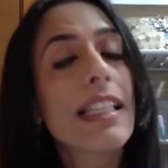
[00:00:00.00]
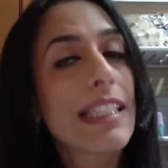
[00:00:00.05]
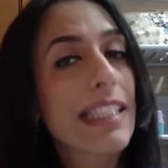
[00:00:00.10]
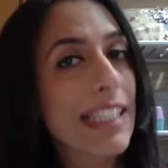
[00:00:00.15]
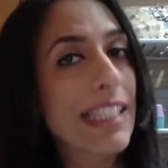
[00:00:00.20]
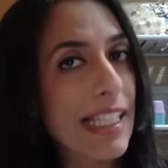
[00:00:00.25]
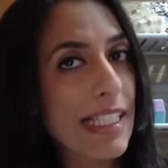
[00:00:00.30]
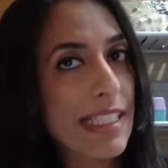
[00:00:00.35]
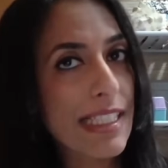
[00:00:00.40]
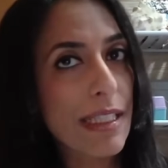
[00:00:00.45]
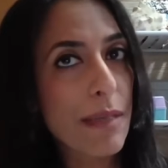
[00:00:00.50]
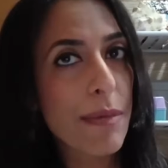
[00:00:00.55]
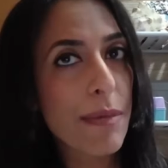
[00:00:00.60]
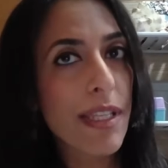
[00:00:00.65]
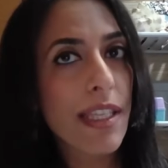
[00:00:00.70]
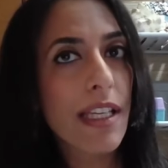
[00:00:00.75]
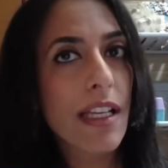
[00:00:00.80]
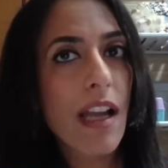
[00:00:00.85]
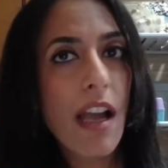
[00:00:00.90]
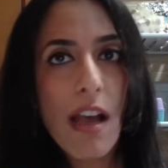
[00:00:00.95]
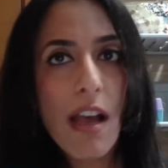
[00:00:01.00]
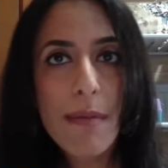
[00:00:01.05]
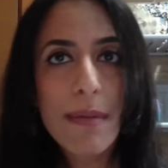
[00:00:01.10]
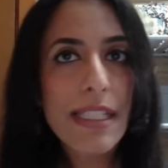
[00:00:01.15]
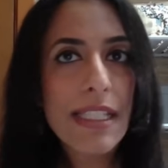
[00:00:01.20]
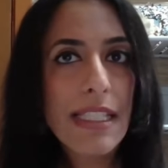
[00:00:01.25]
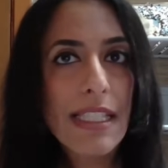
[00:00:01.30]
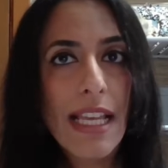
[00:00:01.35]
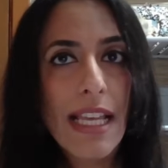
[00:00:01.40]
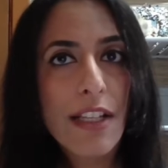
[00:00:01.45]
list them in the
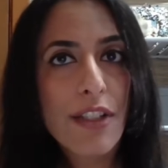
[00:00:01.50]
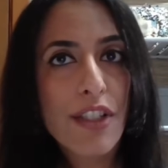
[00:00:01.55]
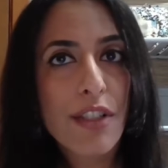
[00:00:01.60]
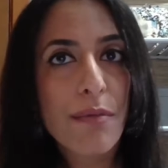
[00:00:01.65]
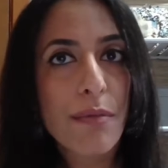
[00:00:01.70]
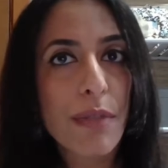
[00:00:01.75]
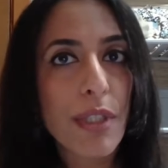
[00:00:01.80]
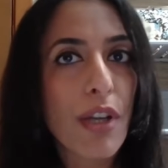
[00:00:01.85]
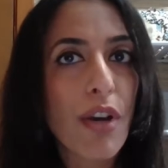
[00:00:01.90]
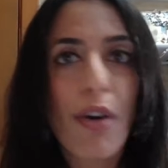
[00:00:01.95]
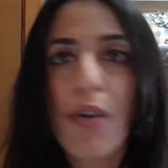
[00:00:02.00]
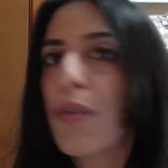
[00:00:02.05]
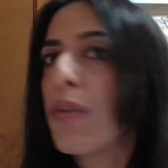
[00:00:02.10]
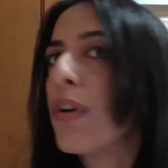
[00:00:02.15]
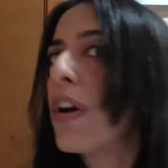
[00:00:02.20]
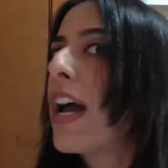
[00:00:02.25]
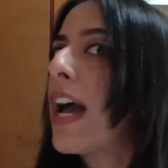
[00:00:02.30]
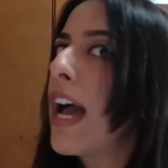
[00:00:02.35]
comments section below.